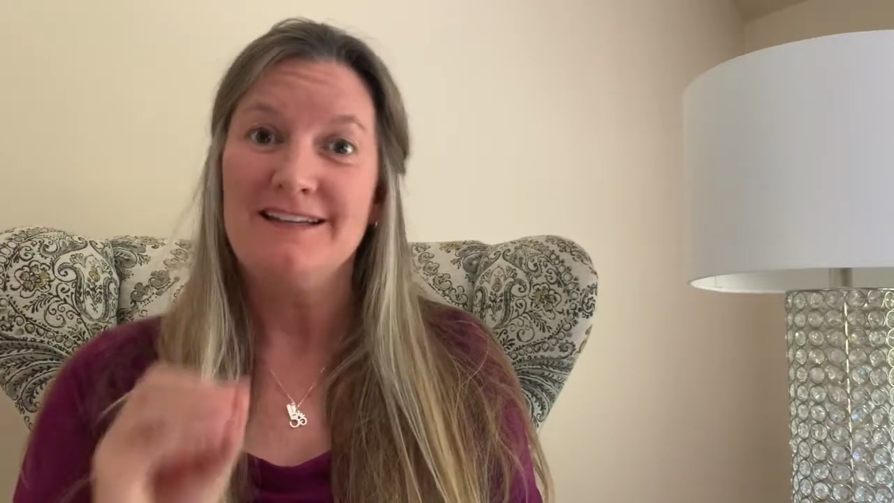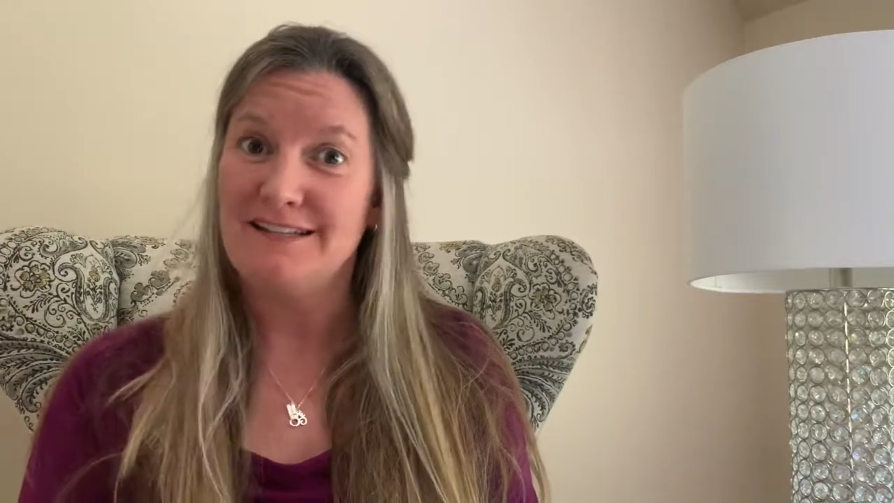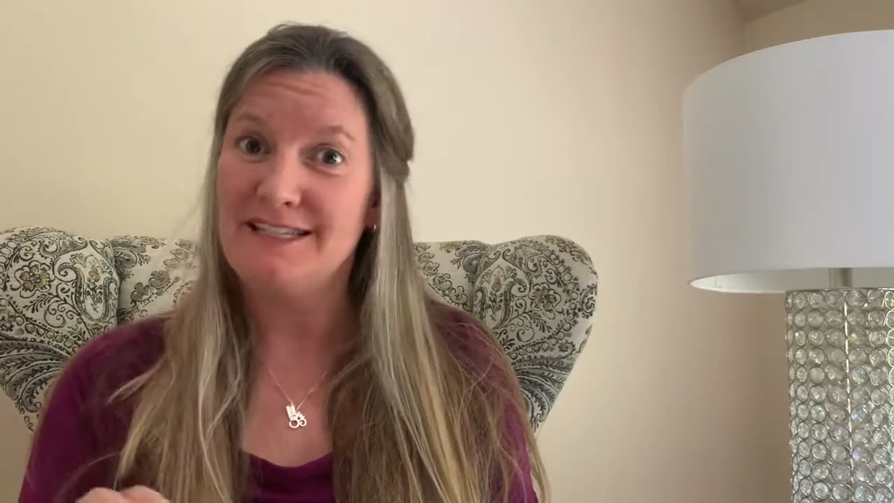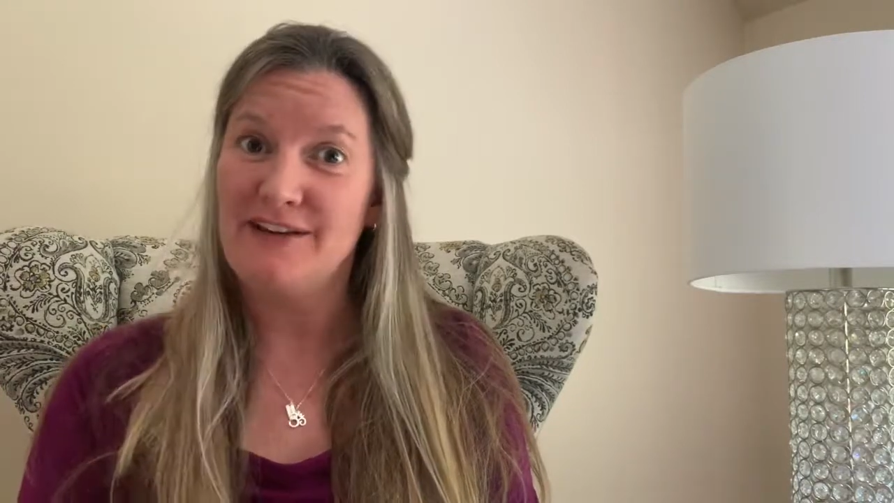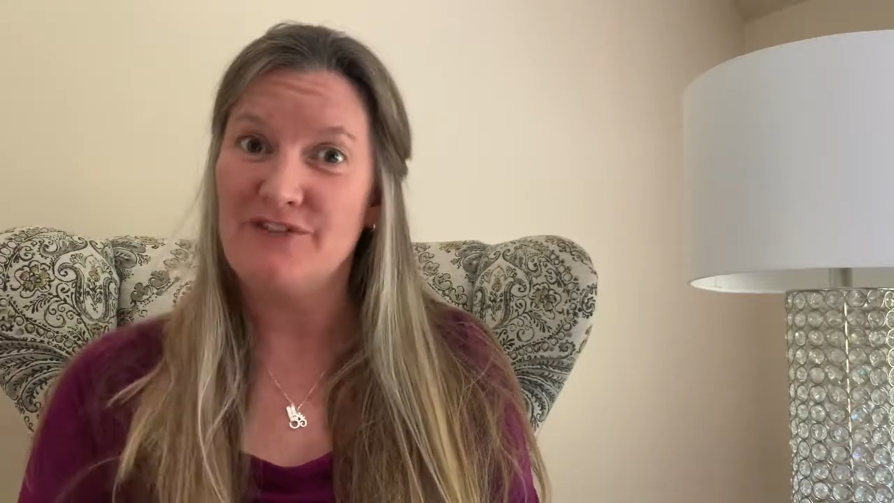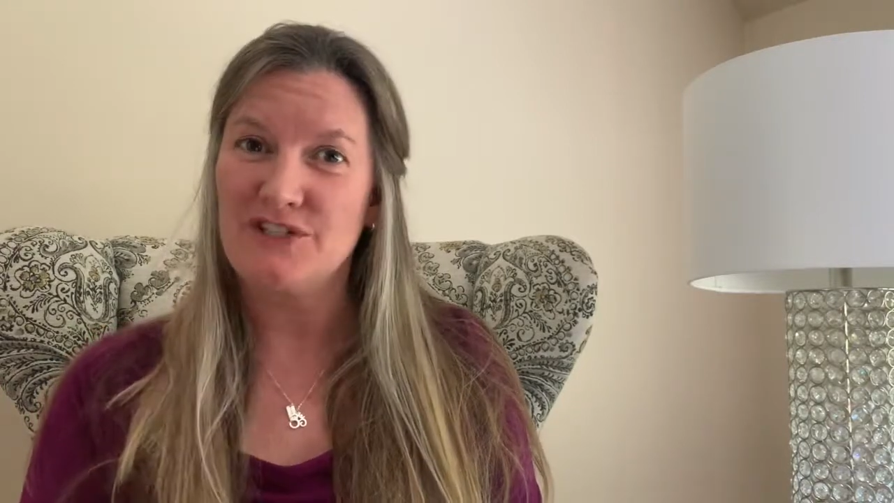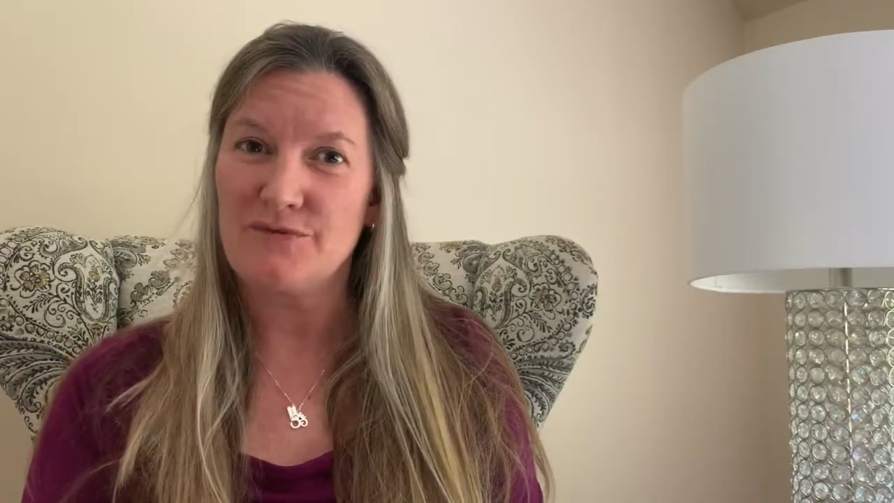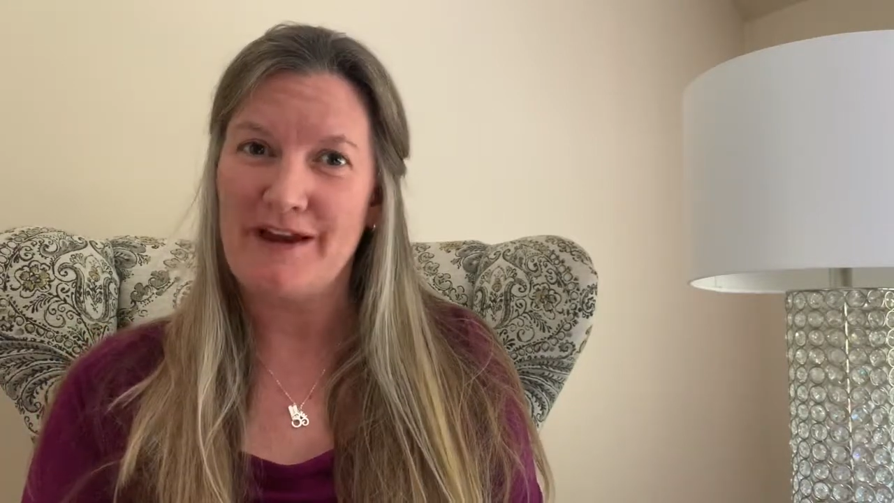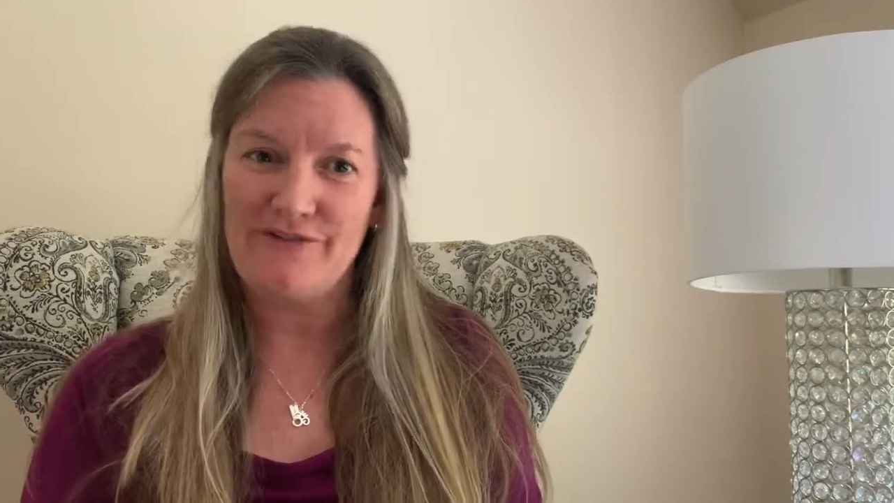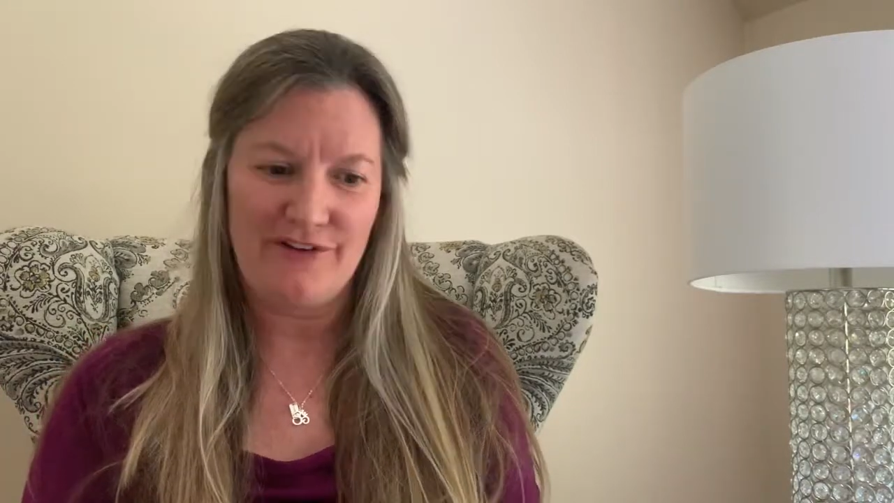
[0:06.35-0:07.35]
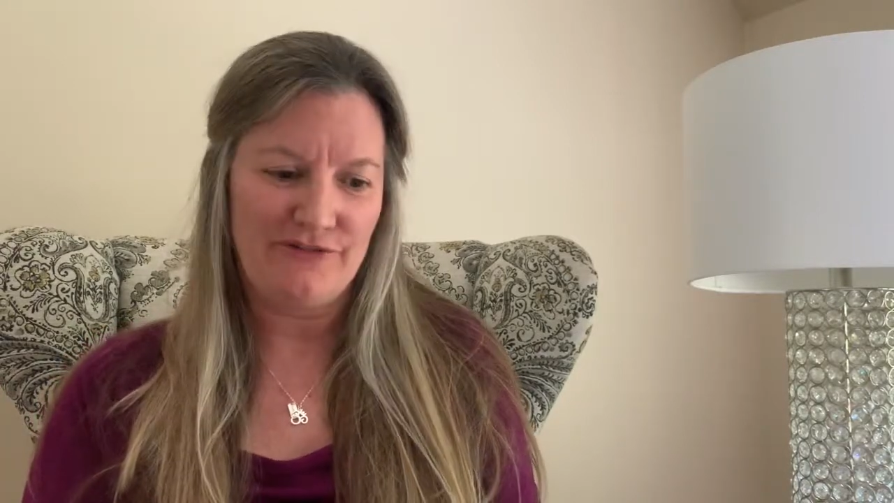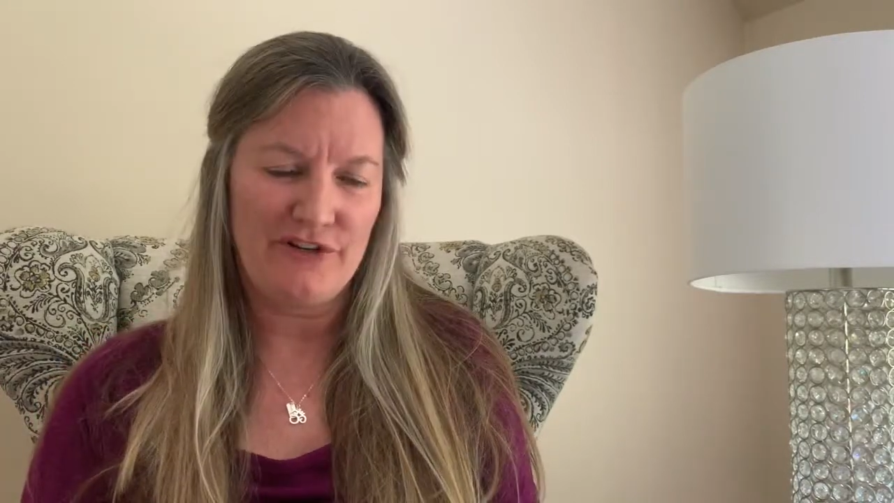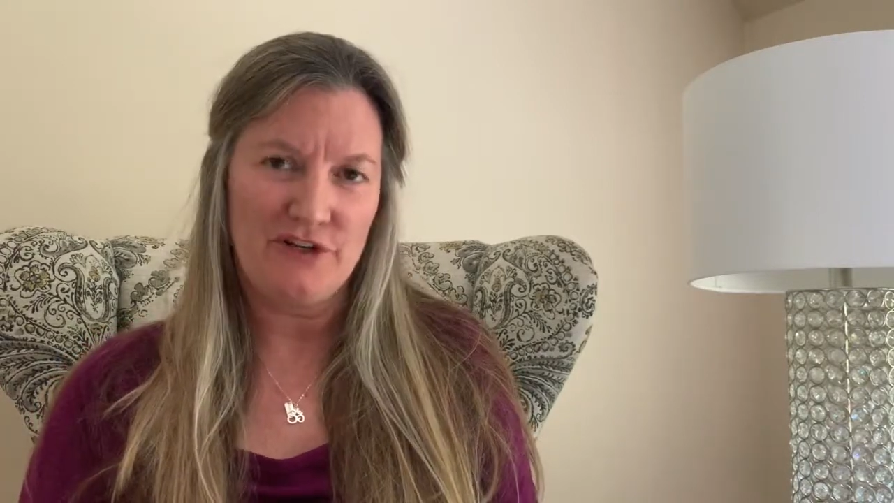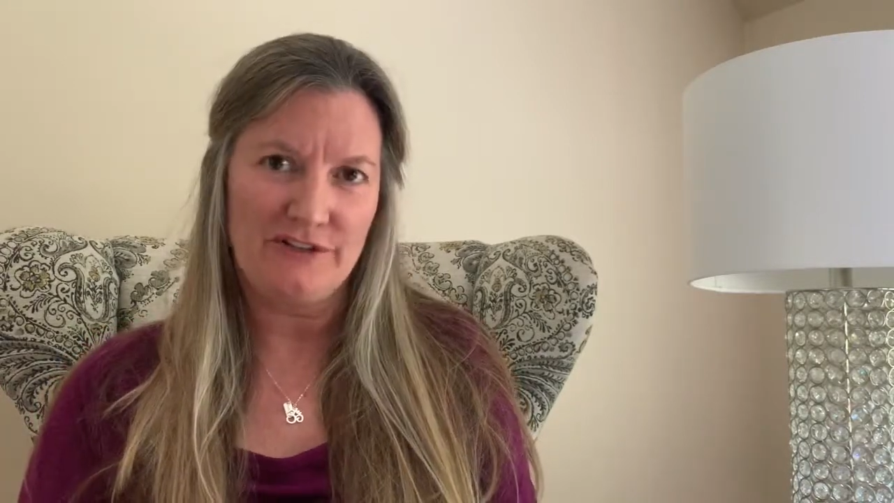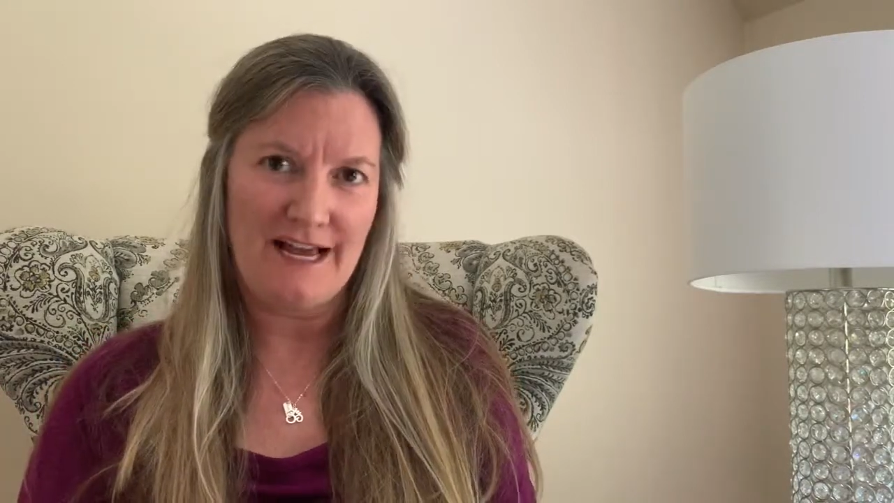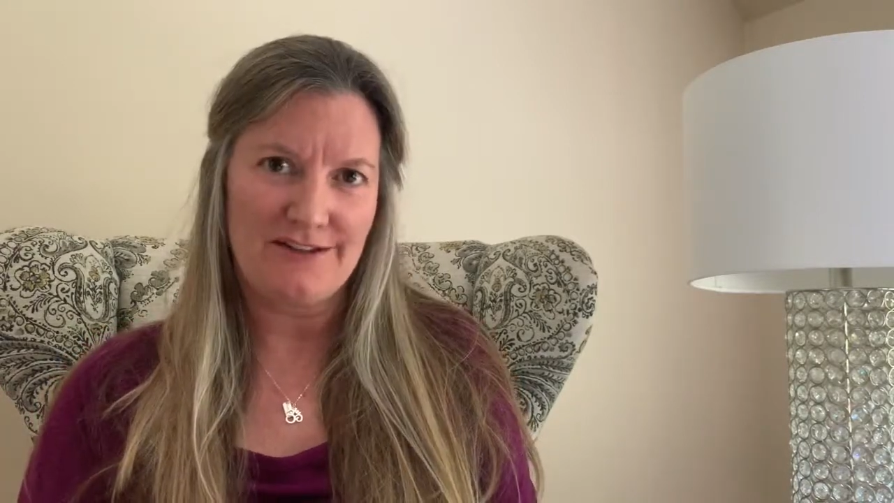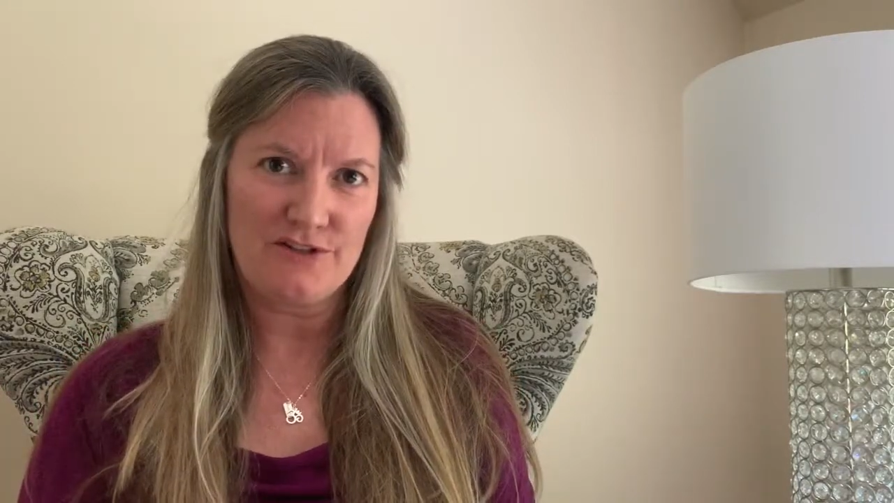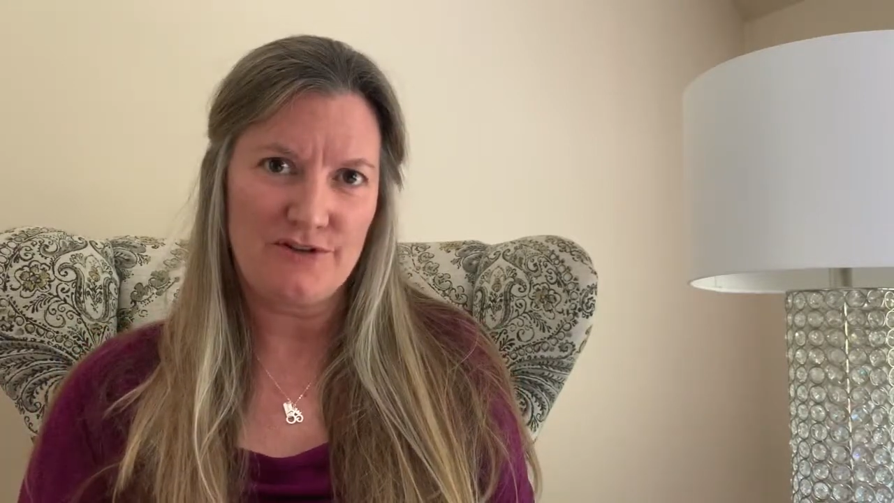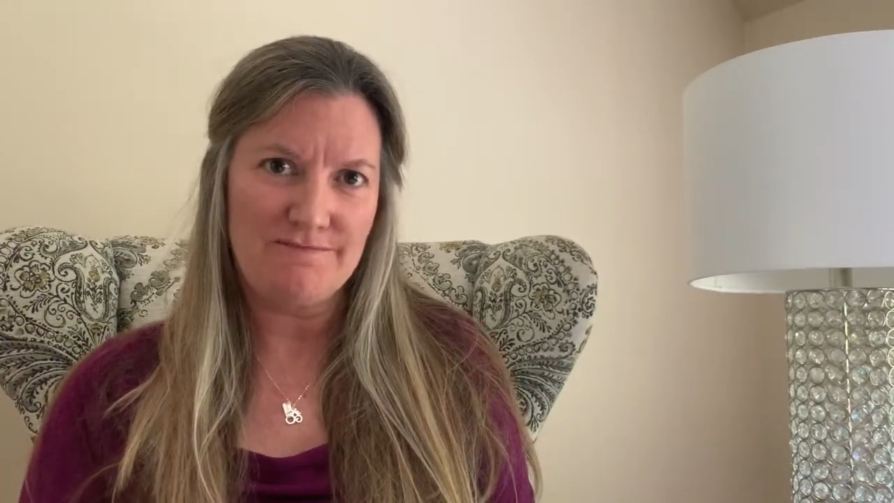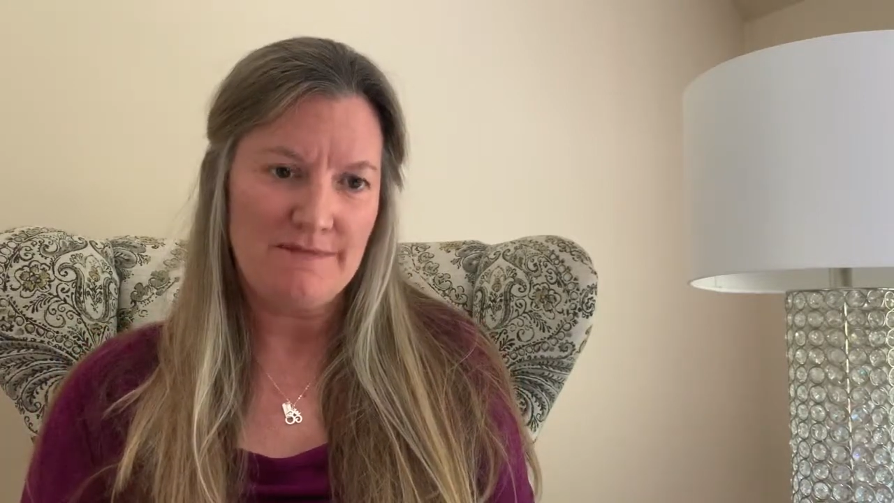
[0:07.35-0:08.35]
to see if it's a right fit for your
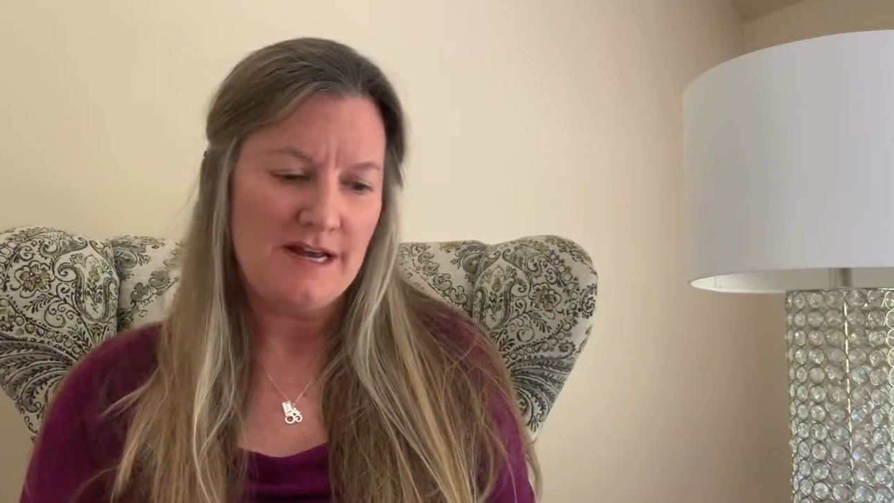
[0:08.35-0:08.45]
classroom.